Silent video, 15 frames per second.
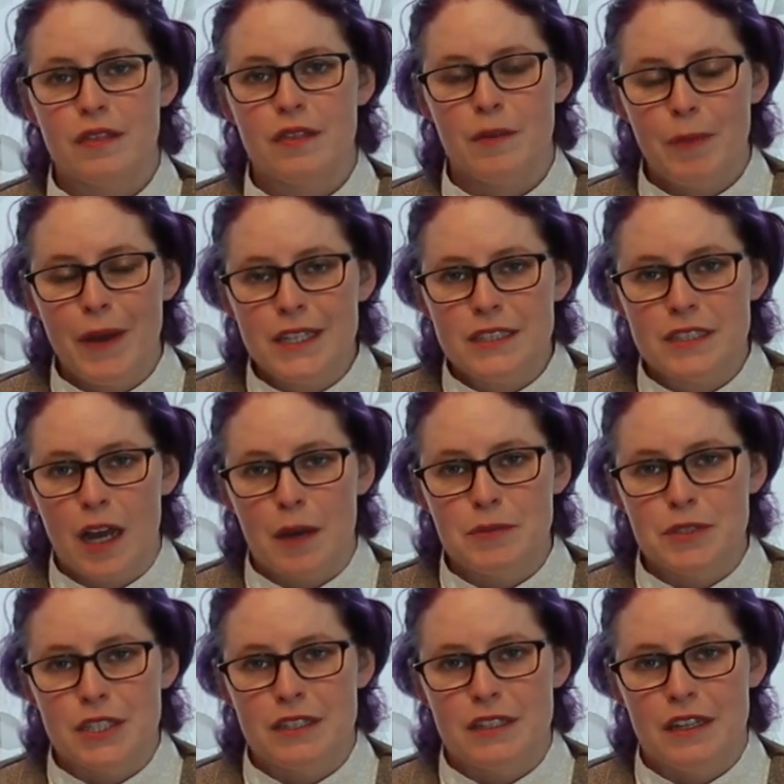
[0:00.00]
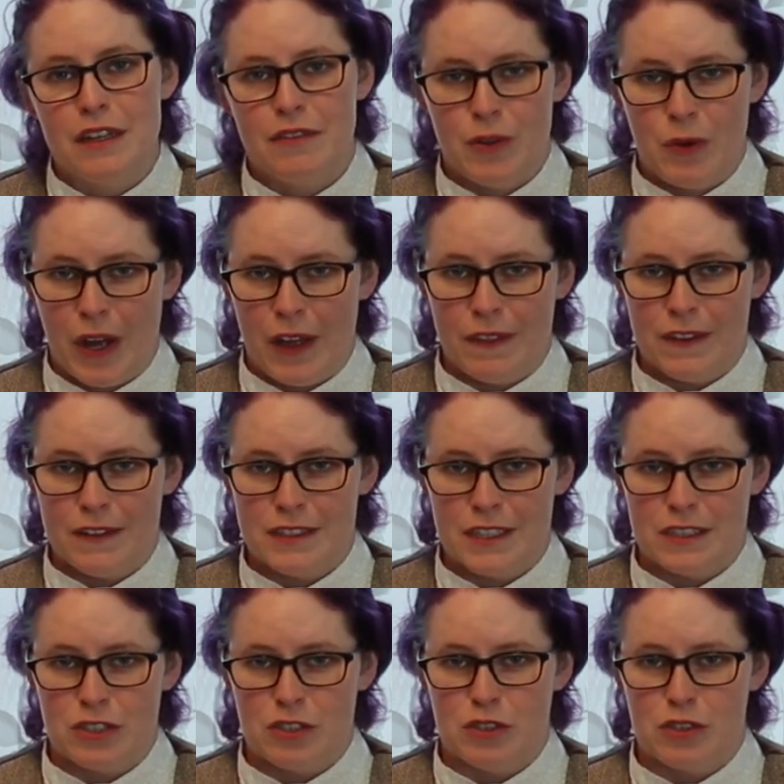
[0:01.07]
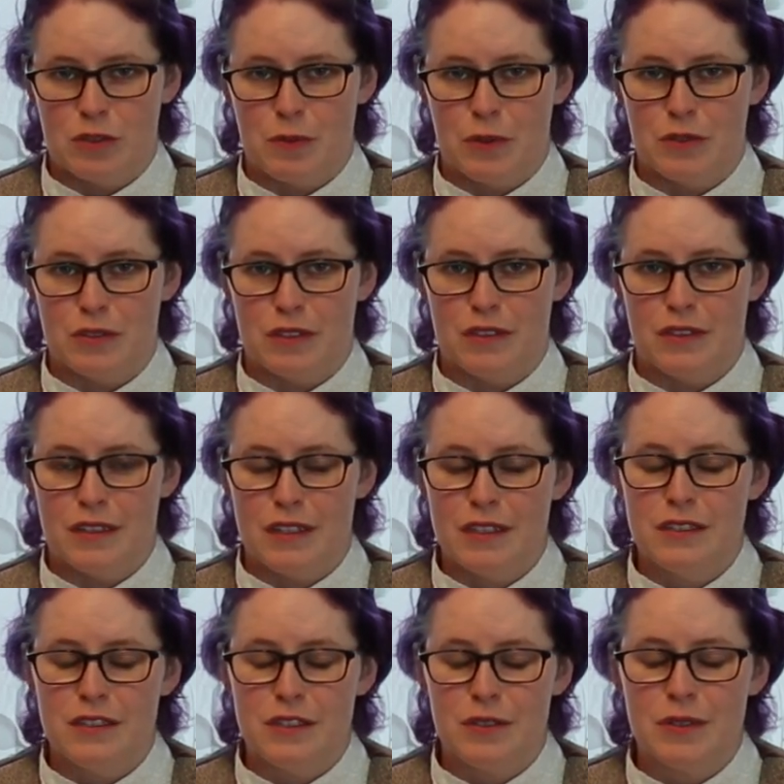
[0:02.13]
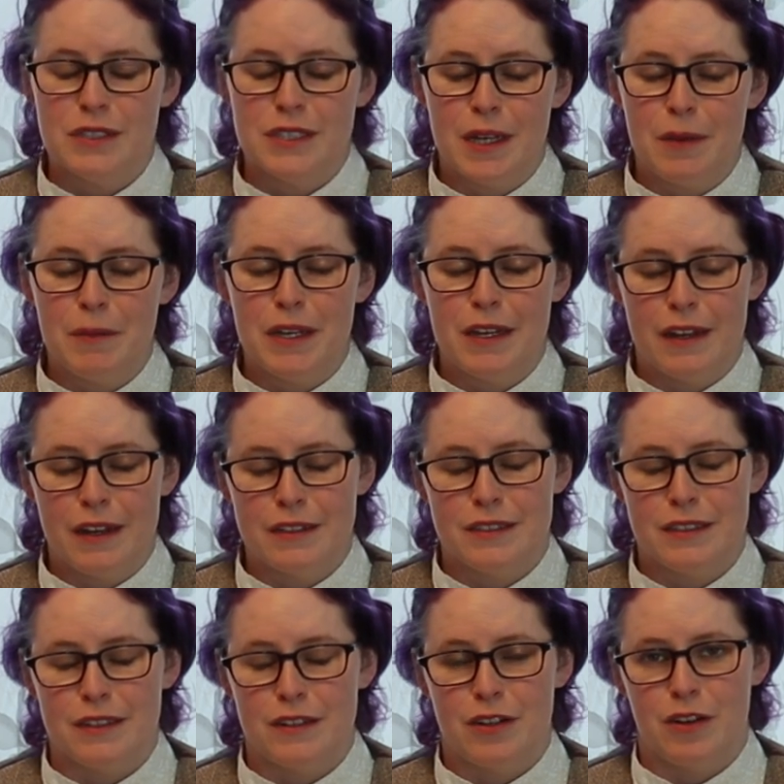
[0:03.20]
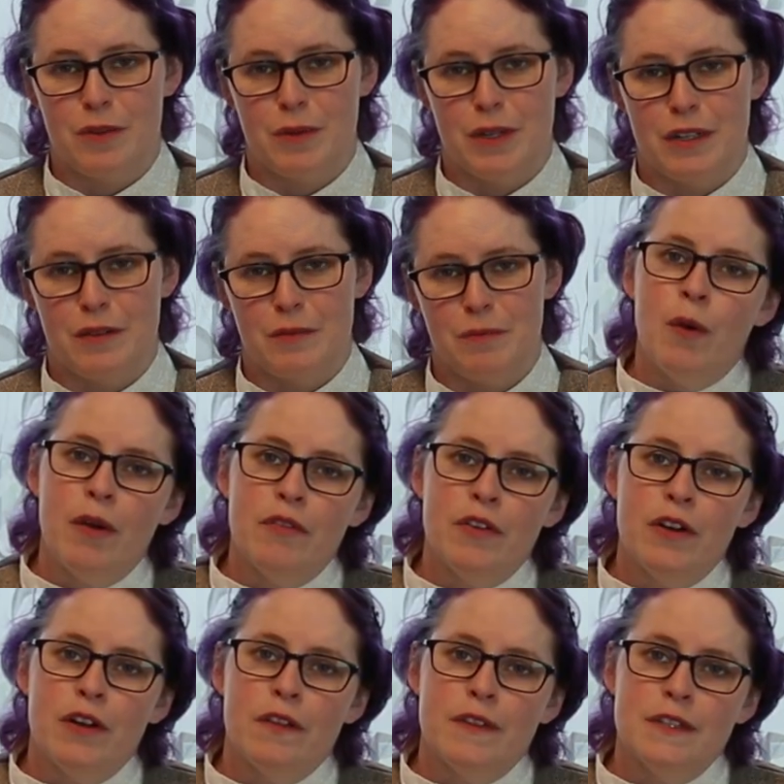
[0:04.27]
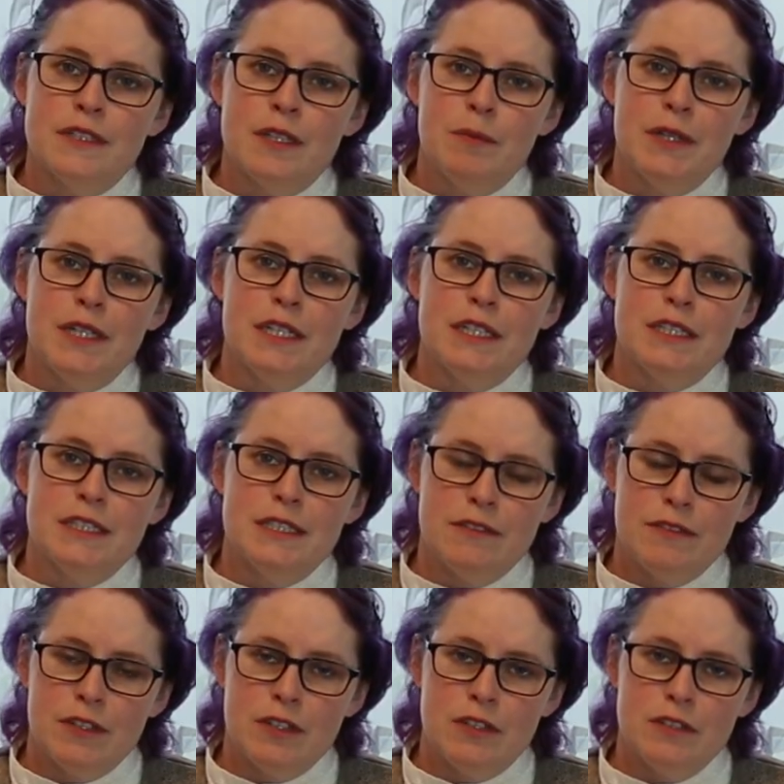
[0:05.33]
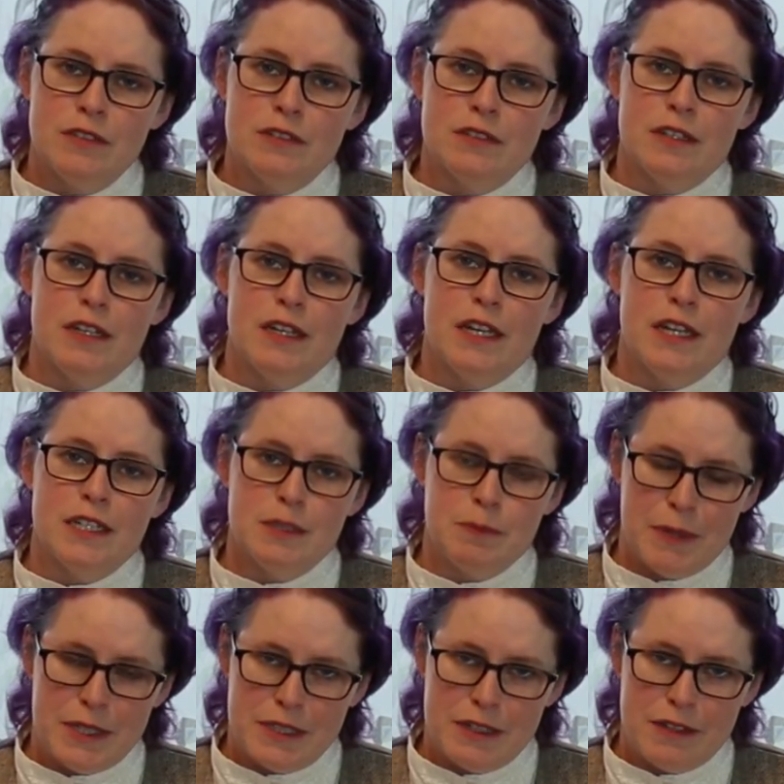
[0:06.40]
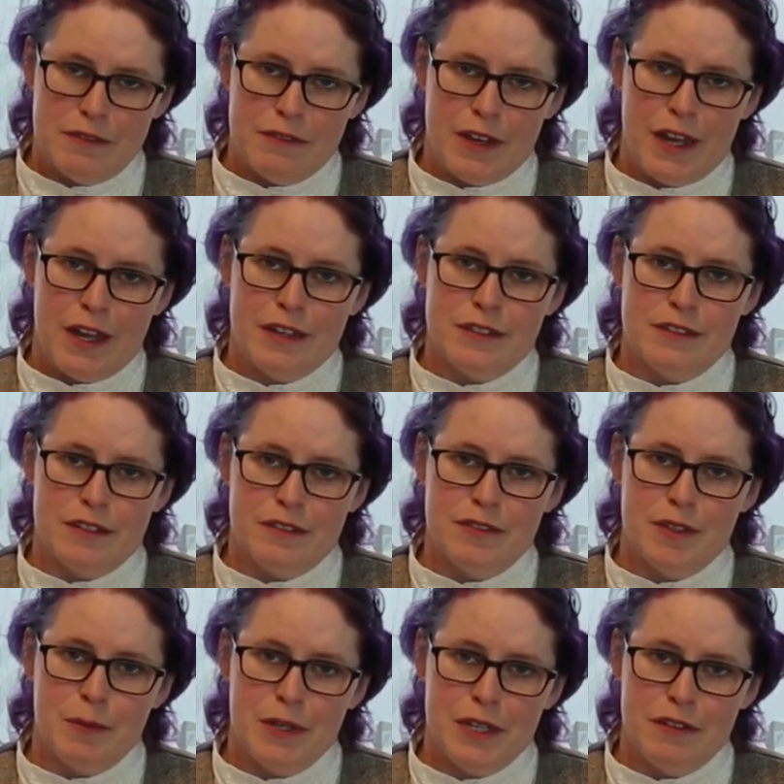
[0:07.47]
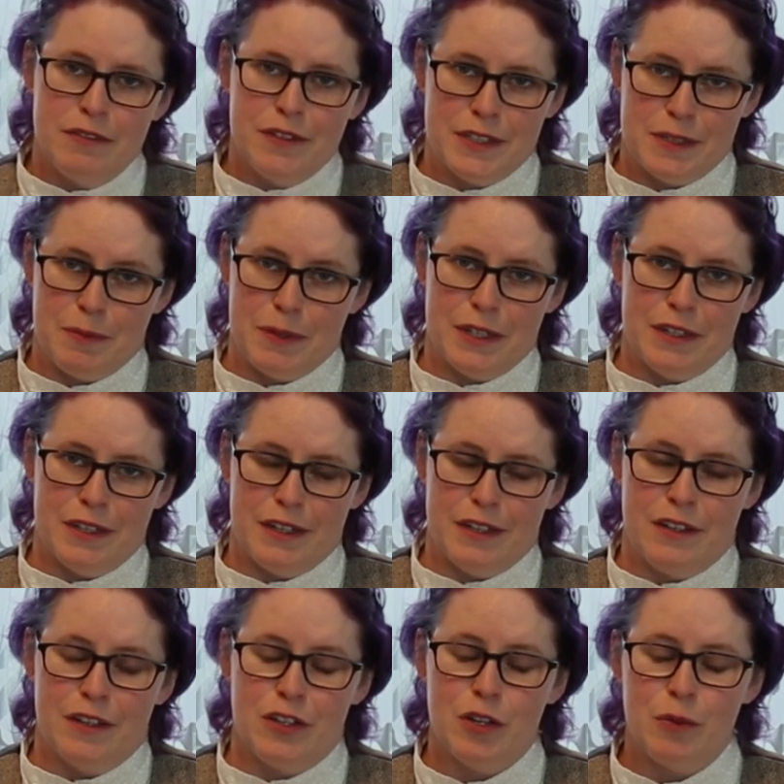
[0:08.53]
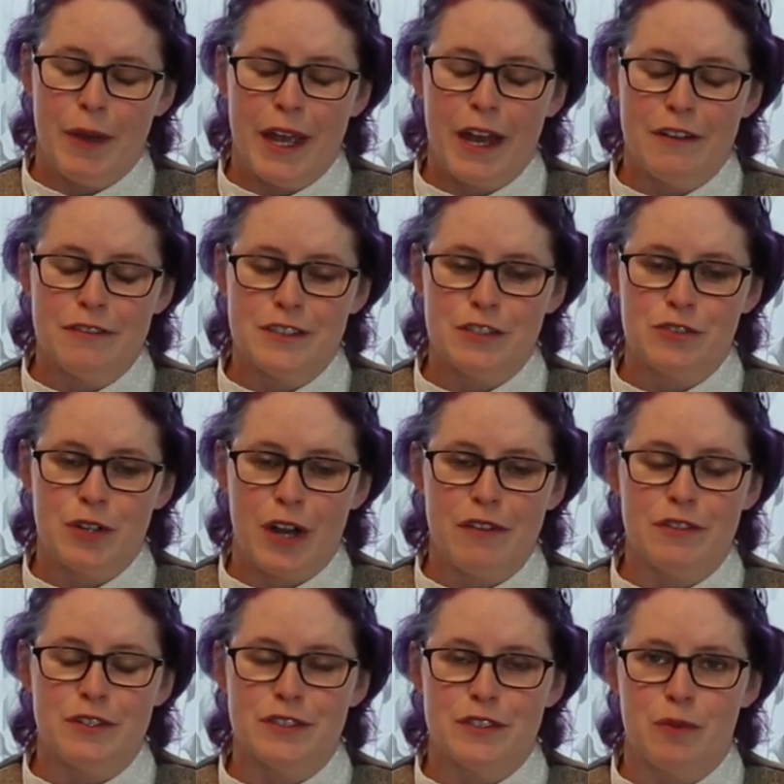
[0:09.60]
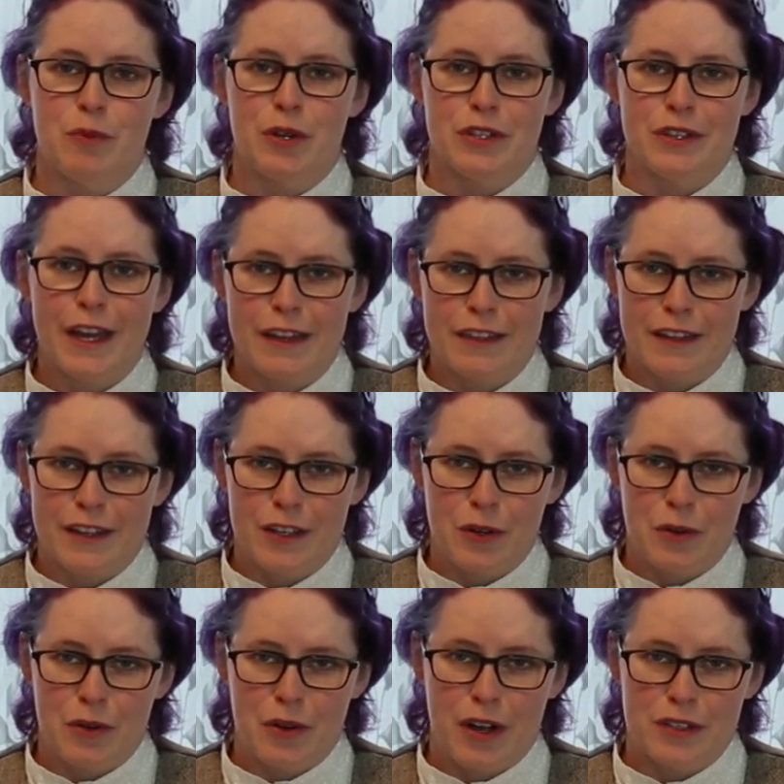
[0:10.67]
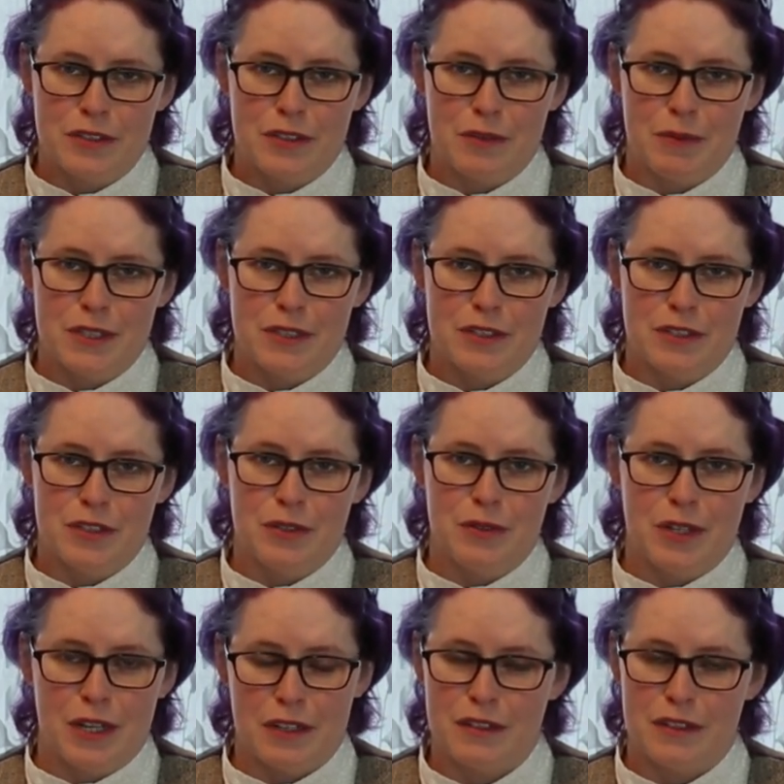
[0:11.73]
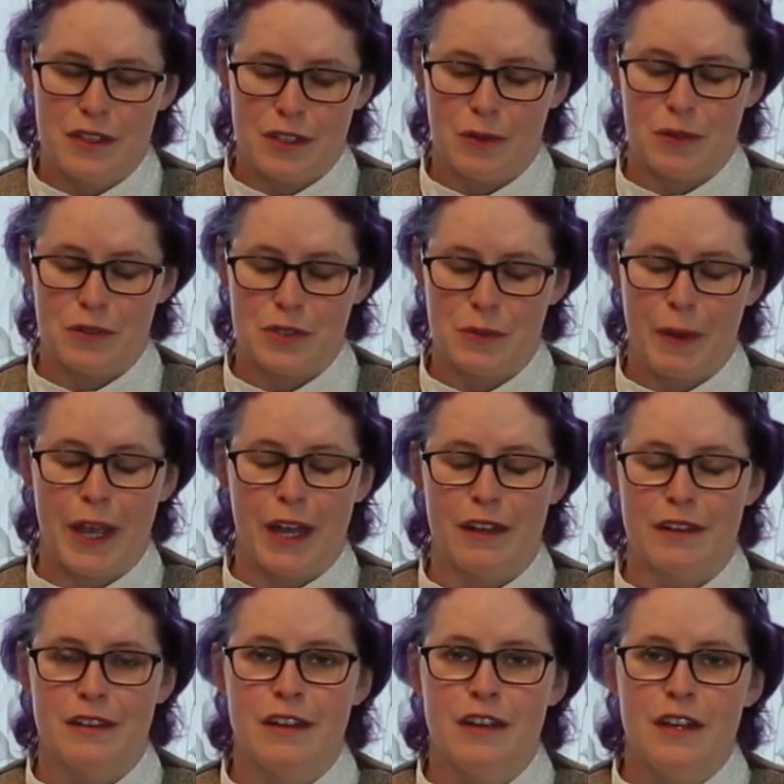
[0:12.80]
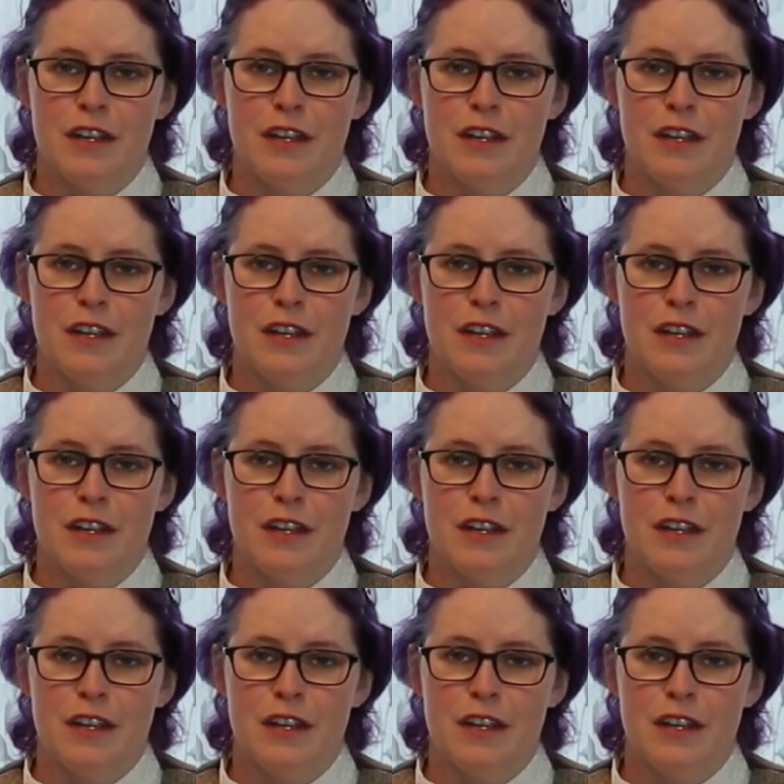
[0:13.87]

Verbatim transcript: The best option, if you had this at your disposal, is to examine an extant garment. However, this can be difficult, expensive, and of limited feasibility. You may have to travel somewhere like the Kyoto Costume Institute in Kyoto, Japan,